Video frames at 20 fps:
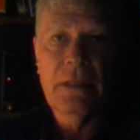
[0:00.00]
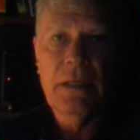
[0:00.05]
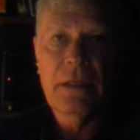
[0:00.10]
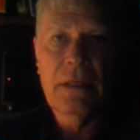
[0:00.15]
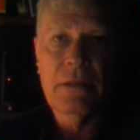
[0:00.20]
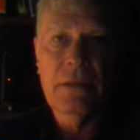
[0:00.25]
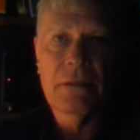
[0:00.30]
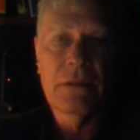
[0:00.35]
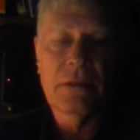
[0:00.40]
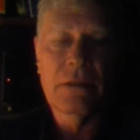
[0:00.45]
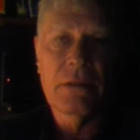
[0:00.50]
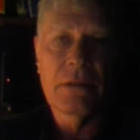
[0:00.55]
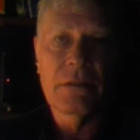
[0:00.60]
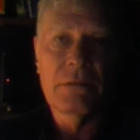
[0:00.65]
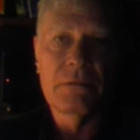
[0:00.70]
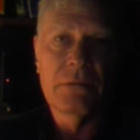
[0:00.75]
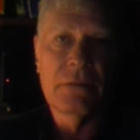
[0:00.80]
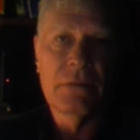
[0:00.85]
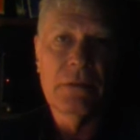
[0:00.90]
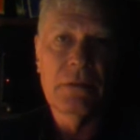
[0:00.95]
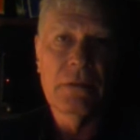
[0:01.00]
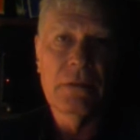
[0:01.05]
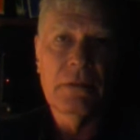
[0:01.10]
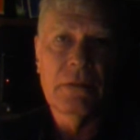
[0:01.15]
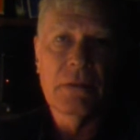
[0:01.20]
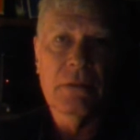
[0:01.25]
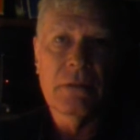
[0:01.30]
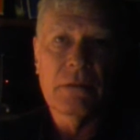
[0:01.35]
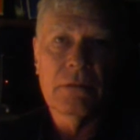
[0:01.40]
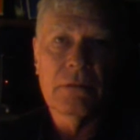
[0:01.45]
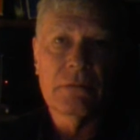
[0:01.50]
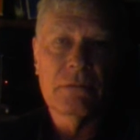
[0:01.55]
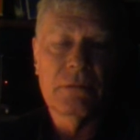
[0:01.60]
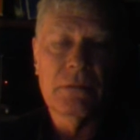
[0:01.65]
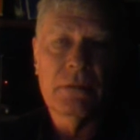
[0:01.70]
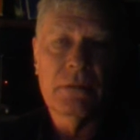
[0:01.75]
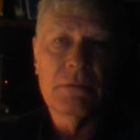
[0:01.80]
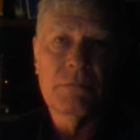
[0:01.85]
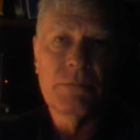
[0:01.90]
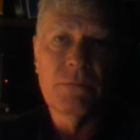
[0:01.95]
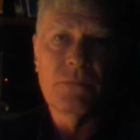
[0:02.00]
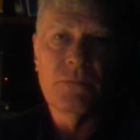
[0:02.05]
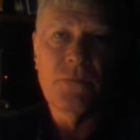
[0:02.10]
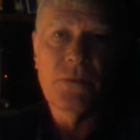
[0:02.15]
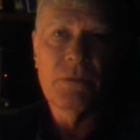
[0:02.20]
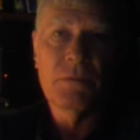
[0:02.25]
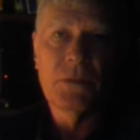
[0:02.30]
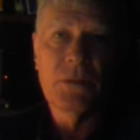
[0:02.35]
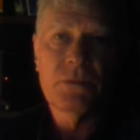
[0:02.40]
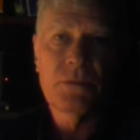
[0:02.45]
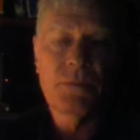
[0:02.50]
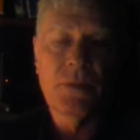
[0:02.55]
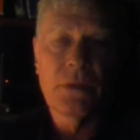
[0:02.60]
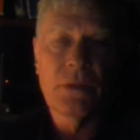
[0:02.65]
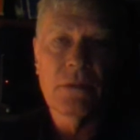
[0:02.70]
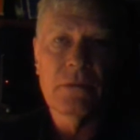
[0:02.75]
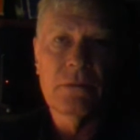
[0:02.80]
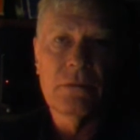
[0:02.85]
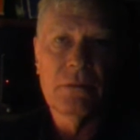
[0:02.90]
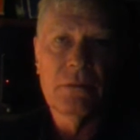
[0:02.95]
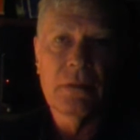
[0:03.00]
now are for the most part